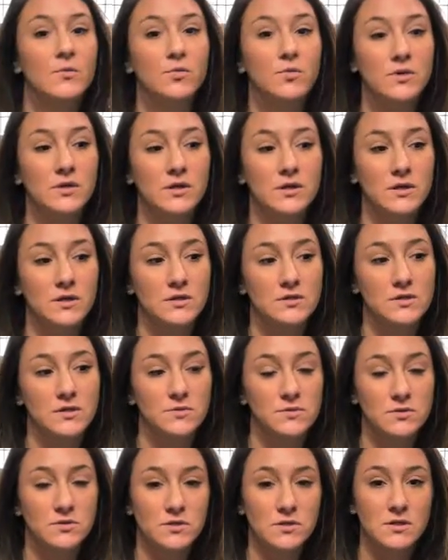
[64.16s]
We
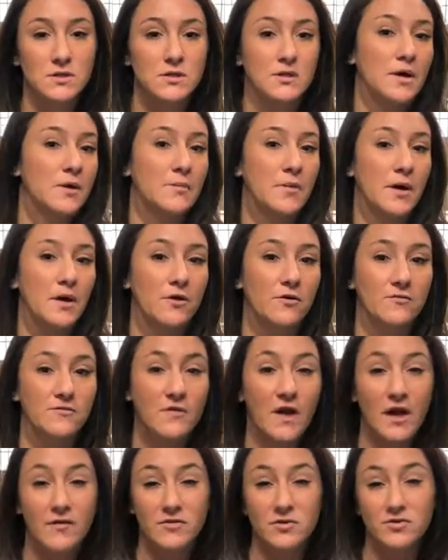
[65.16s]
typically about
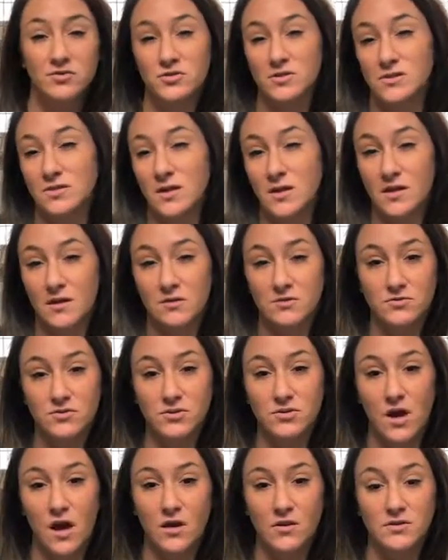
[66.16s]
$500 to
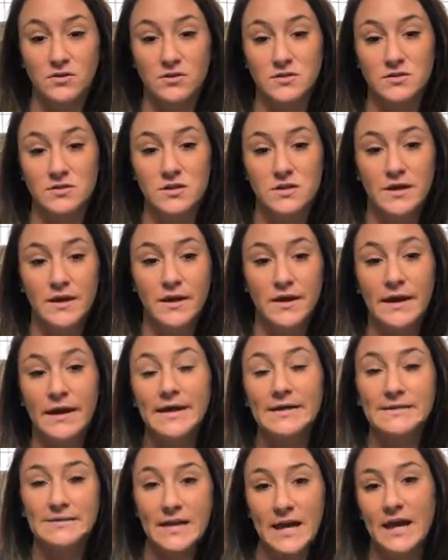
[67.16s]
$800 a
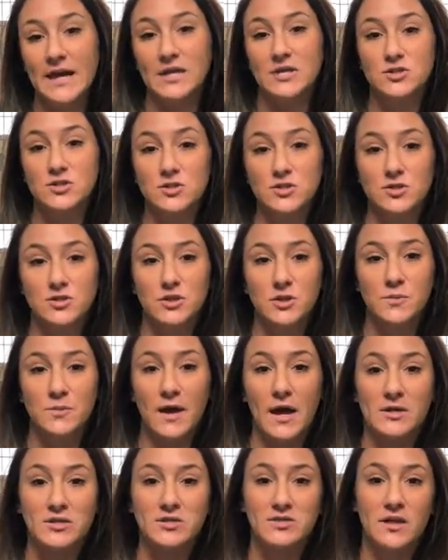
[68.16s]
day, so you can
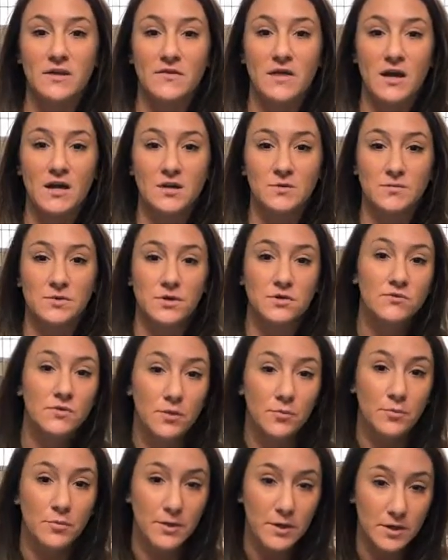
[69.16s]
imagine that that can be a
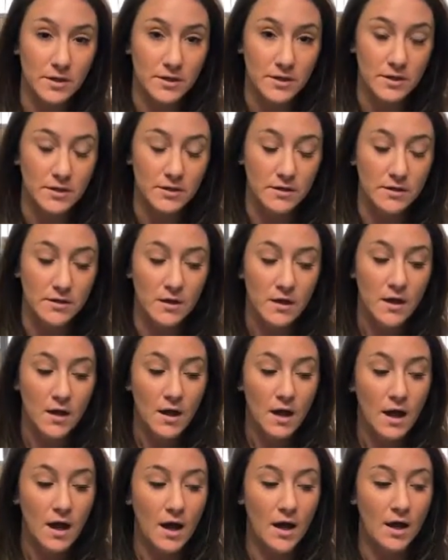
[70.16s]
real
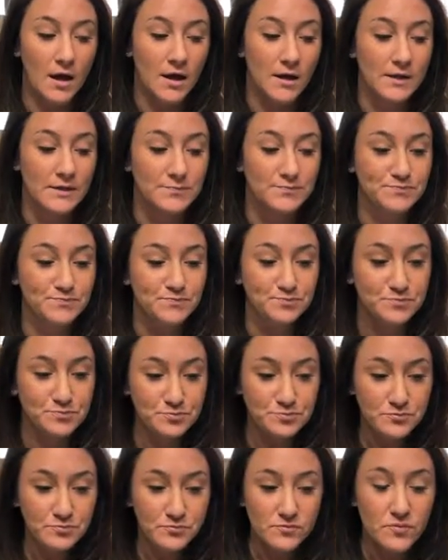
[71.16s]
burden.
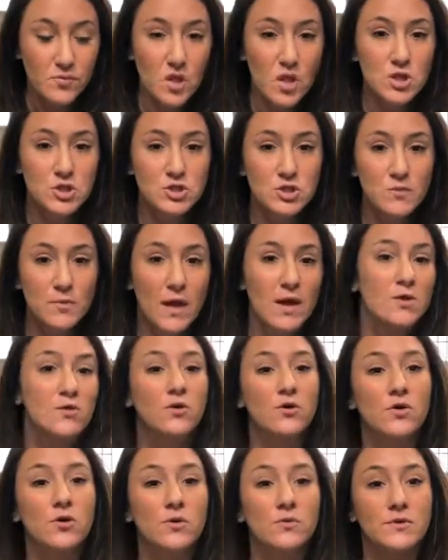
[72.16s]
So my
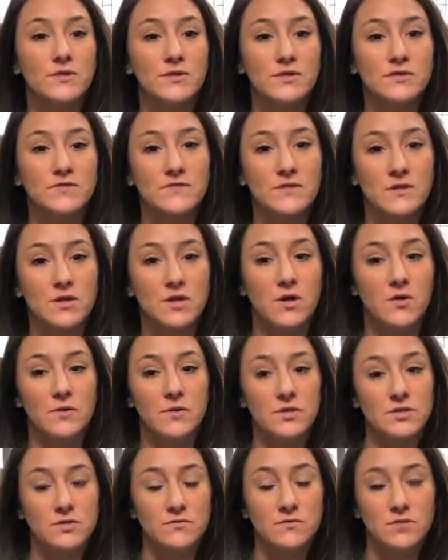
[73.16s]
goal with this video
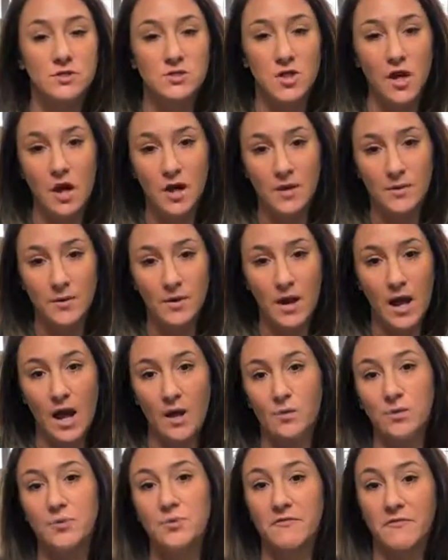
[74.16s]
is to really talk about how
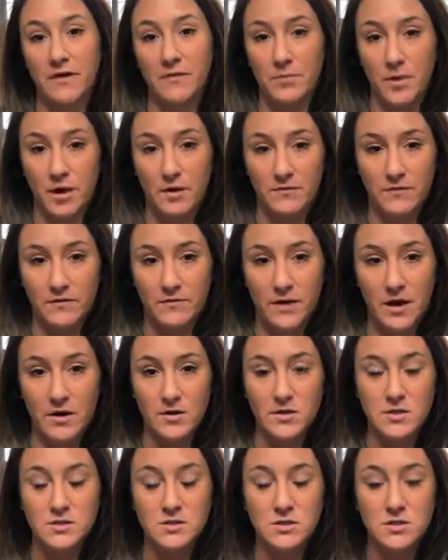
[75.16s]
we prevent Parvo
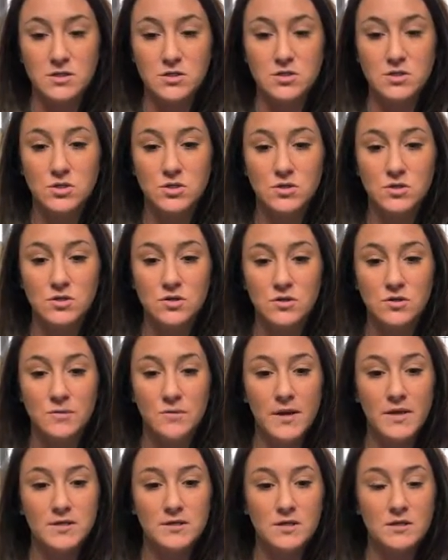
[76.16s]
virus. And so the
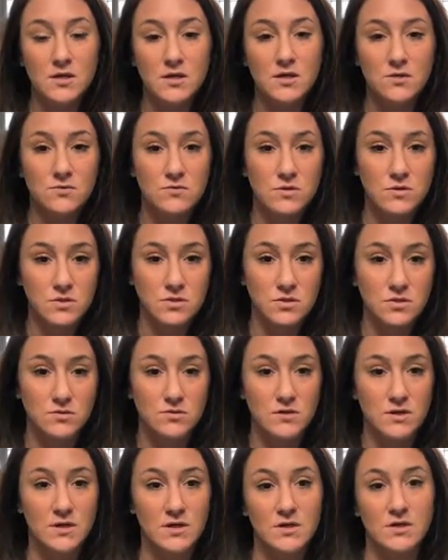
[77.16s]
best thing that you can do
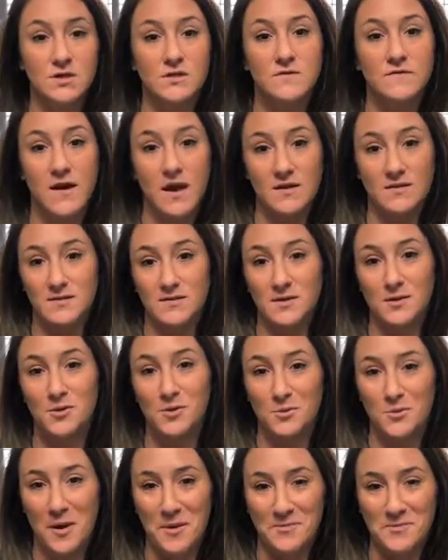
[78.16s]
is vaccinate your
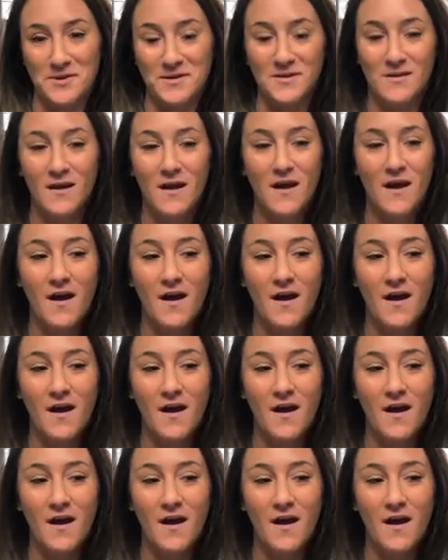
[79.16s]
puppy.